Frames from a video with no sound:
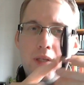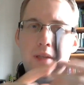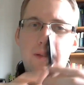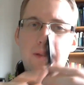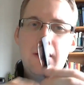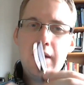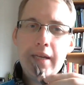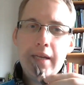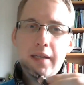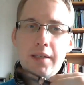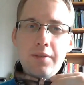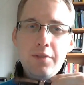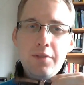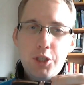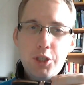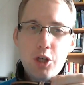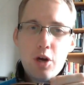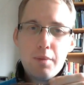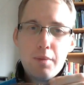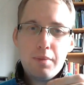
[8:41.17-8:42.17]
The lady in the
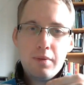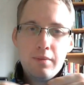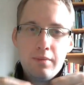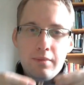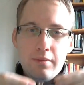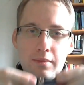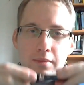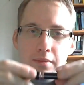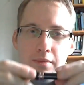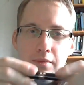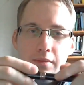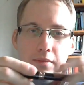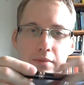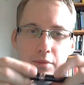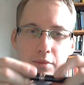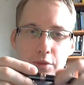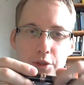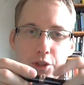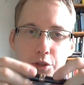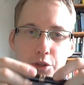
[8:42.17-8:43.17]
shop
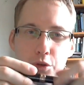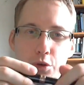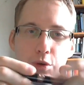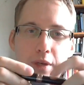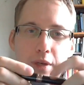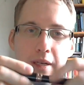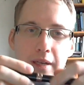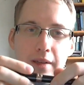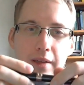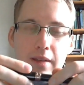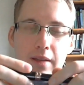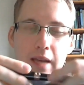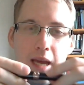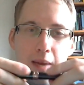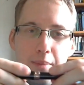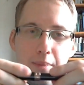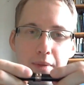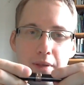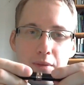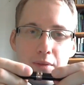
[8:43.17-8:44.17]
was screwing, nothing
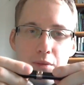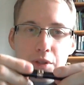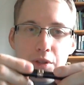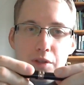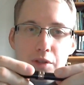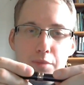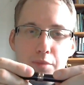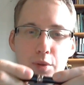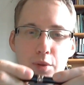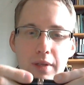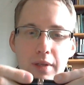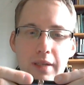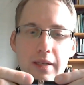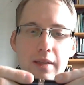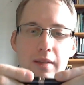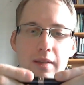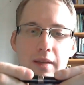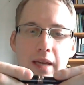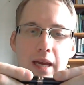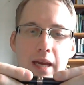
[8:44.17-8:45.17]
happened. Was sort of pulling,
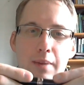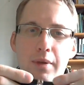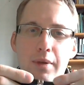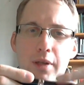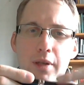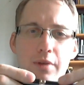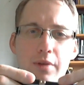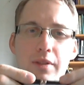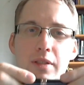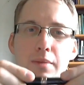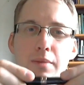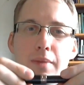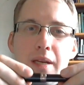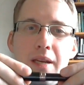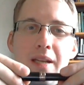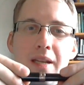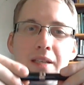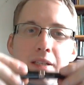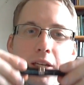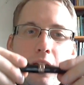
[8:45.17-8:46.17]
nothing happened. No, it's a
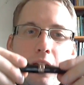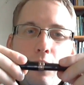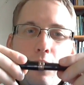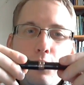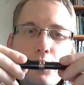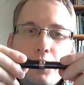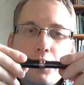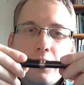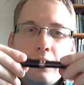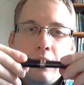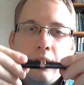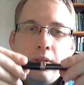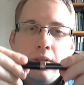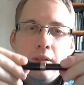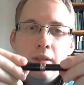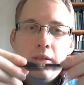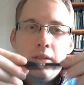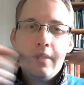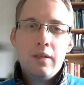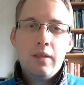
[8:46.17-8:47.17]
magnetic closure.
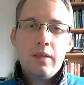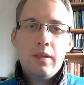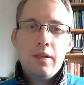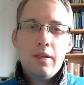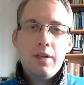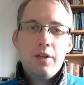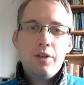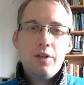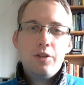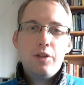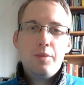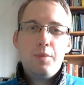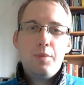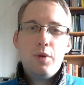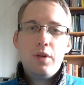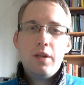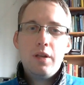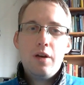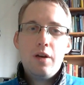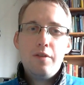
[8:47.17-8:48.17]
So you
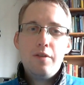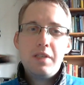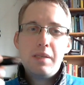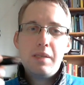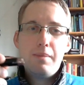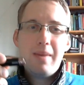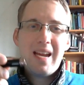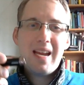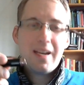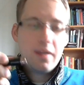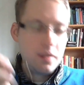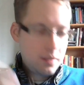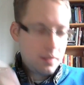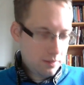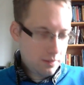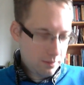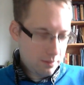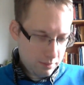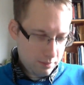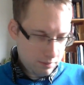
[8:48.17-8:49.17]
pull it off, it's a magnet.
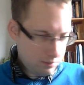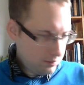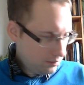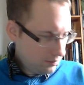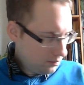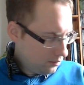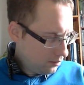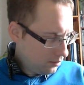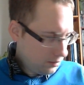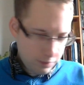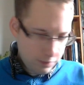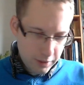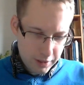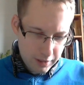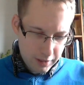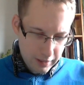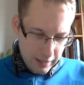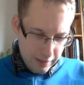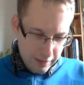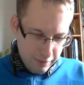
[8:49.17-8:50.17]
Do we
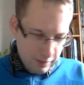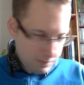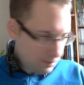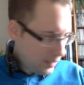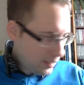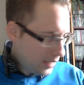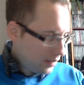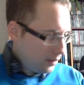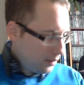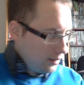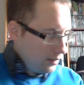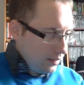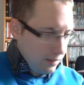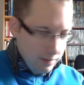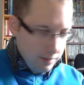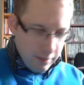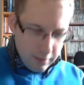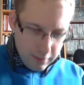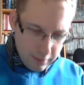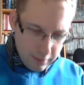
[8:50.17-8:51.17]
still have that magnet there?